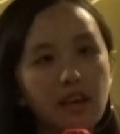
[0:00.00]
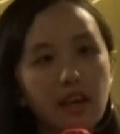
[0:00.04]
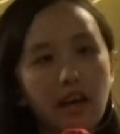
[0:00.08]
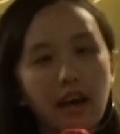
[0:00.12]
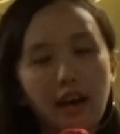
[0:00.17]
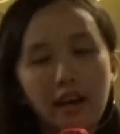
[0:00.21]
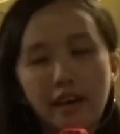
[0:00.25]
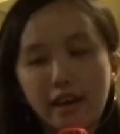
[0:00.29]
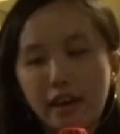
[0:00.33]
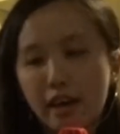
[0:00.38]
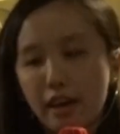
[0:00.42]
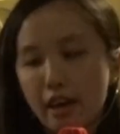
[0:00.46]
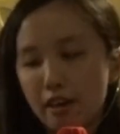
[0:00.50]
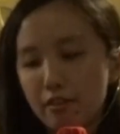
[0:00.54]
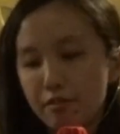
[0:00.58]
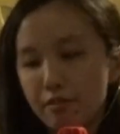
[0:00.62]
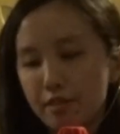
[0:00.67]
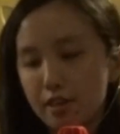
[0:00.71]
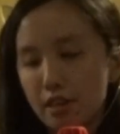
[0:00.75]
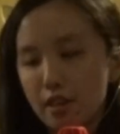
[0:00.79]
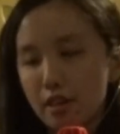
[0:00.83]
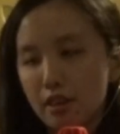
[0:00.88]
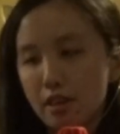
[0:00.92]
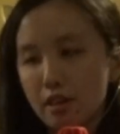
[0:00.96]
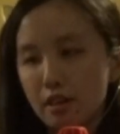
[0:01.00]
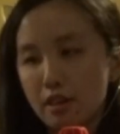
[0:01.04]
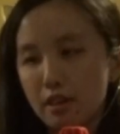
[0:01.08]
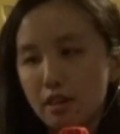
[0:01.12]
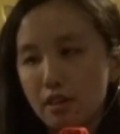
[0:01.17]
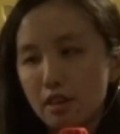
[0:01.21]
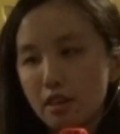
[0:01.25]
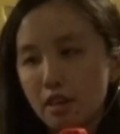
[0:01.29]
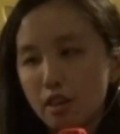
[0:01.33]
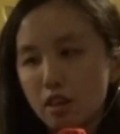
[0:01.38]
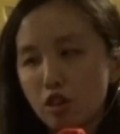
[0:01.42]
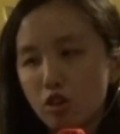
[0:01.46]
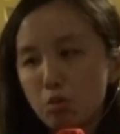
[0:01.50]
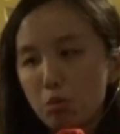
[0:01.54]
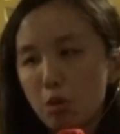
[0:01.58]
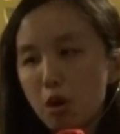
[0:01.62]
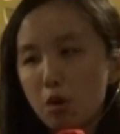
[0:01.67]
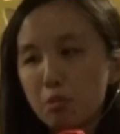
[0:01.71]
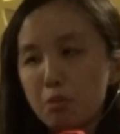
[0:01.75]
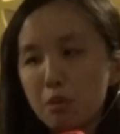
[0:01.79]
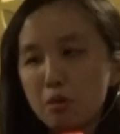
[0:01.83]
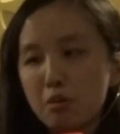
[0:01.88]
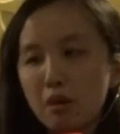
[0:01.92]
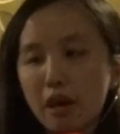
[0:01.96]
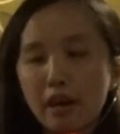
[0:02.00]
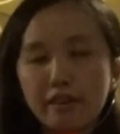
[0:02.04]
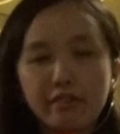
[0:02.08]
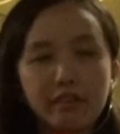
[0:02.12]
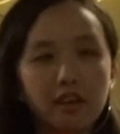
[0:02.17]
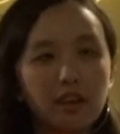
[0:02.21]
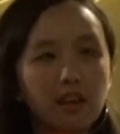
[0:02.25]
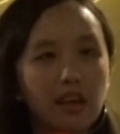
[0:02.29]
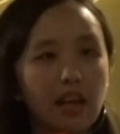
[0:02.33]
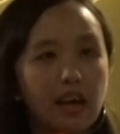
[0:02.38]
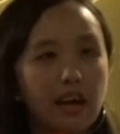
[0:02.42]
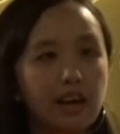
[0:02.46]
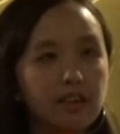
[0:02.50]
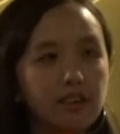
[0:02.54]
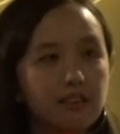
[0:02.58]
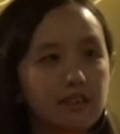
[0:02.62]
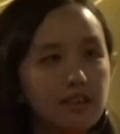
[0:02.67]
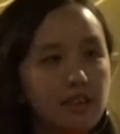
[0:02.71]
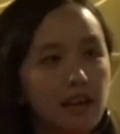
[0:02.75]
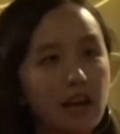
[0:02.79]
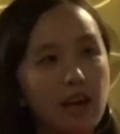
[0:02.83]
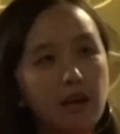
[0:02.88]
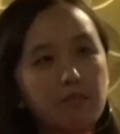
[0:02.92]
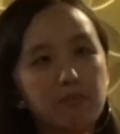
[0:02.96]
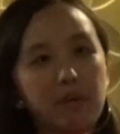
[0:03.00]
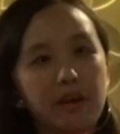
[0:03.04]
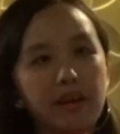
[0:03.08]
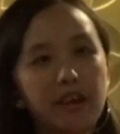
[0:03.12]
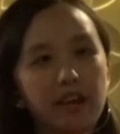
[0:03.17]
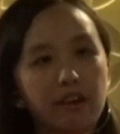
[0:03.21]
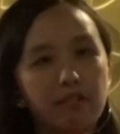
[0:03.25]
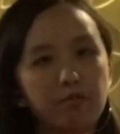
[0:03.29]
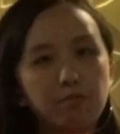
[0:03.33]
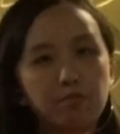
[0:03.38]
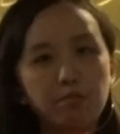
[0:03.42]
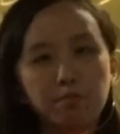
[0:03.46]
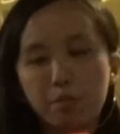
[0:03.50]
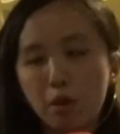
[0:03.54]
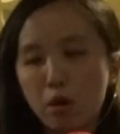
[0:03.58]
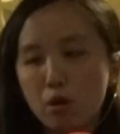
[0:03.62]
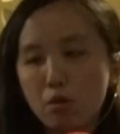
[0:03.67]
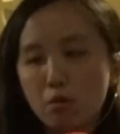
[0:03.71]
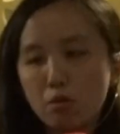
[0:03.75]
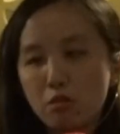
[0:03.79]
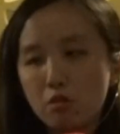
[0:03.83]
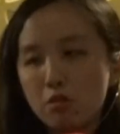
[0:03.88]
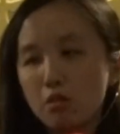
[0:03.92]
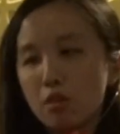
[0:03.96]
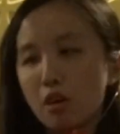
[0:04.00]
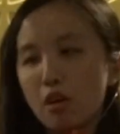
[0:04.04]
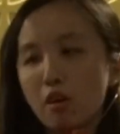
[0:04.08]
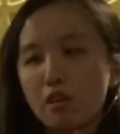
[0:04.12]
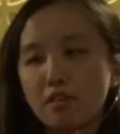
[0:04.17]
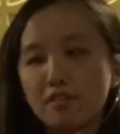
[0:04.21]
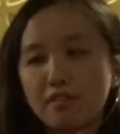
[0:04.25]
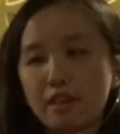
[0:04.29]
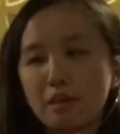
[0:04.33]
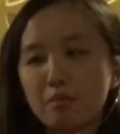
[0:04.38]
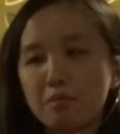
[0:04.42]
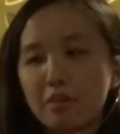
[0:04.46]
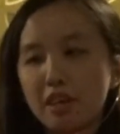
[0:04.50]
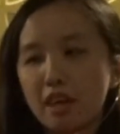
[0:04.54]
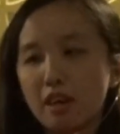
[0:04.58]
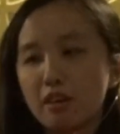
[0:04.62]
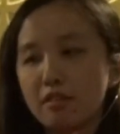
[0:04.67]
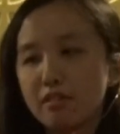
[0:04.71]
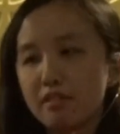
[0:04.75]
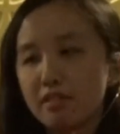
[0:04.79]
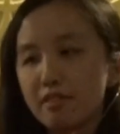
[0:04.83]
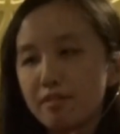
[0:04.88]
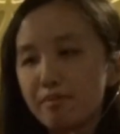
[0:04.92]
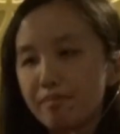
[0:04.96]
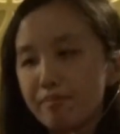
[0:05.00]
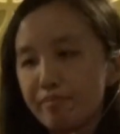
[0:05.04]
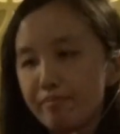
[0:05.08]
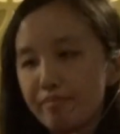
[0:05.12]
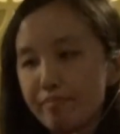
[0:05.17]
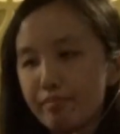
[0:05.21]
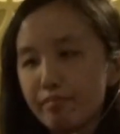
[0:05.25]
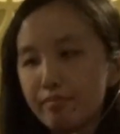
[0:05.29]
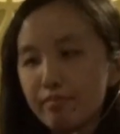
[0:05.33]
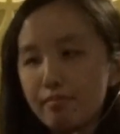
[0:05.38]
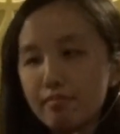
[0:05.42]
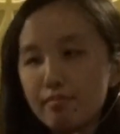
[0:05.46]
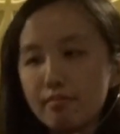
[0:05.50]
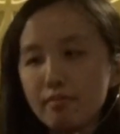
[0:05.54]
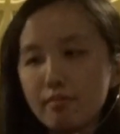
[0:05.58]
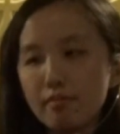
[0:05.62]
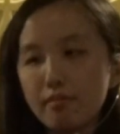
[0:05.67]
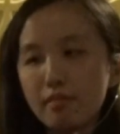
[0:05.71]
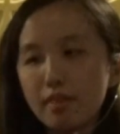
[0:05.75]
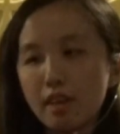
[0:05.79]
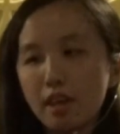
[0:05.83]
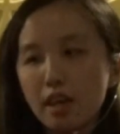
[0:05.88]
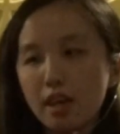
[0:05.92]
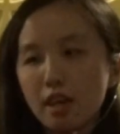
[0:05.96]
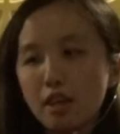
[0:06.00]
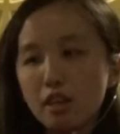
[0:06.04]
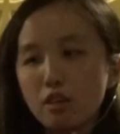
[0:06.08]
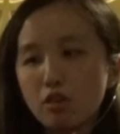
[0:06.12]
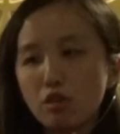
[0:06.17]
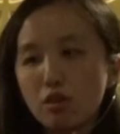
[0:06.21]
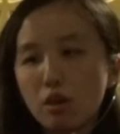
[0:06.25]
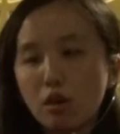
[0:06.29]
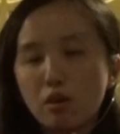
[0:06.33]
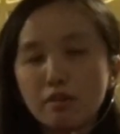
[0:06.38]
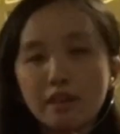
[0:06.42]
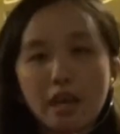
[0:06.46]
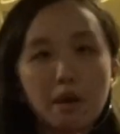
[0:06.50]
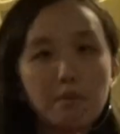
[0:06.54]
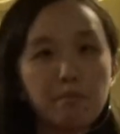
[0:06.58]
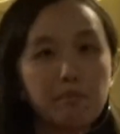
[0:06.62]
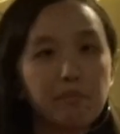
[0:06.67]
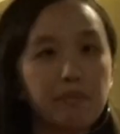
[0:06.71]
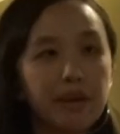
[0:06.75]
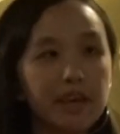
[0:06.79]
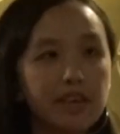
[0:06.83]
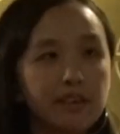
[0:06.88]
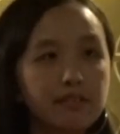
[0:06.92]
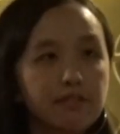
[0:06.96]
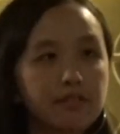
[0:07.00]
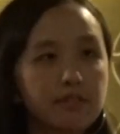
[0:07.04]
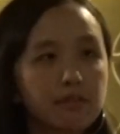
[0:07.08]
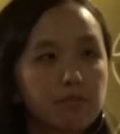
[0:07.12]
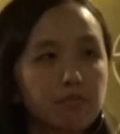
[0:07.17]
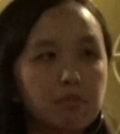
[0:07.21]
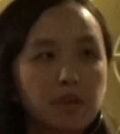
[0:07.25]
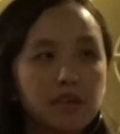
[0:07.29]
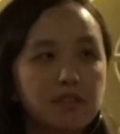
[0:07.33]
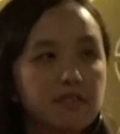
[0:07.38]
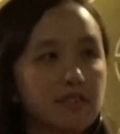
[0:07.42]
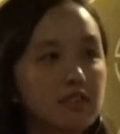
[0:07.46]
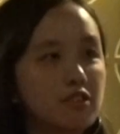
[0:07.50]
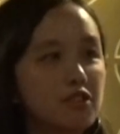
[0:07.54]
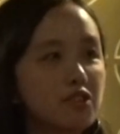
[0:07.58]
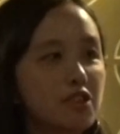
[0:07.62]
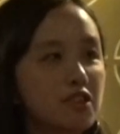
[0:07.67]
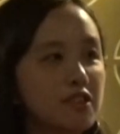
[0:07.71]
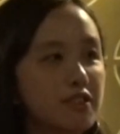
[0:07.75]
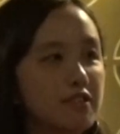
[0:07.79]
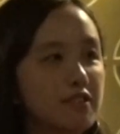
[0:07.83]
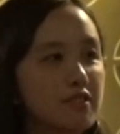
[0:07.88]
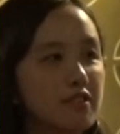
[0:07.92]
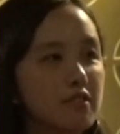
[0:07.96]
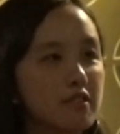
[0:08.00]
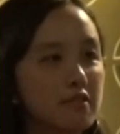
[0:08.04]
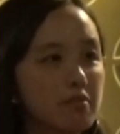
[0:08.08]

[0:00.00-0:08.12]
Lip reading: I have the small bold underline, I might have bold or something else. So then base is just